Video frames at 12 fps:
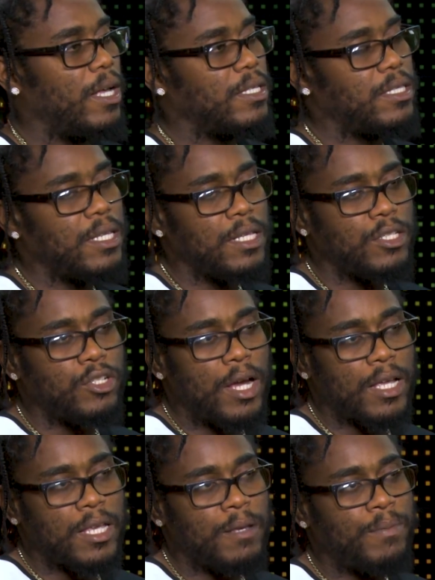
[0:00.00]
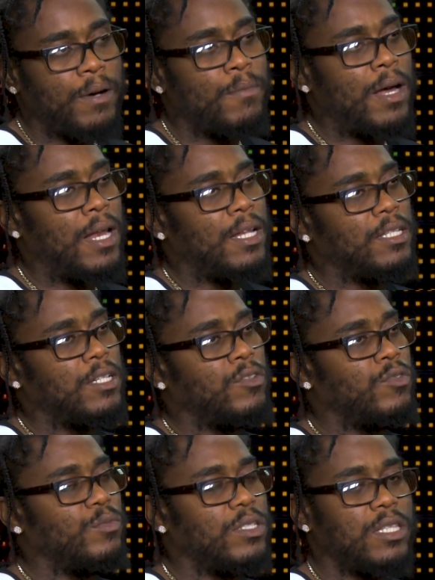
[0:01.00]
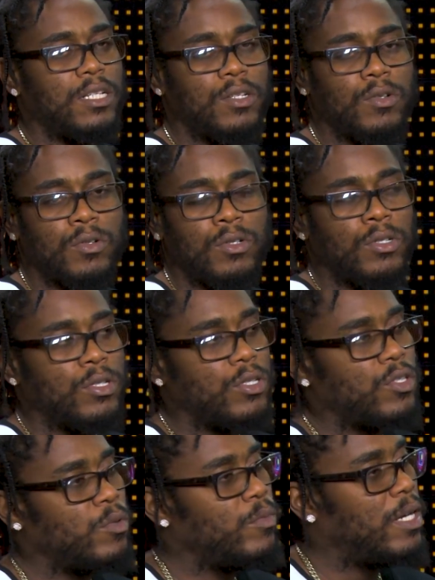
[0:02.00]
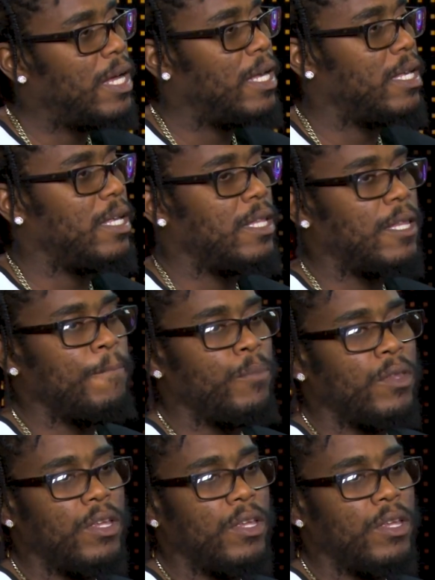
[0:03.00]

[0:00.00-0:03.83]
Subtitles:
and still try keep a balance. You know, me still do. So me like it.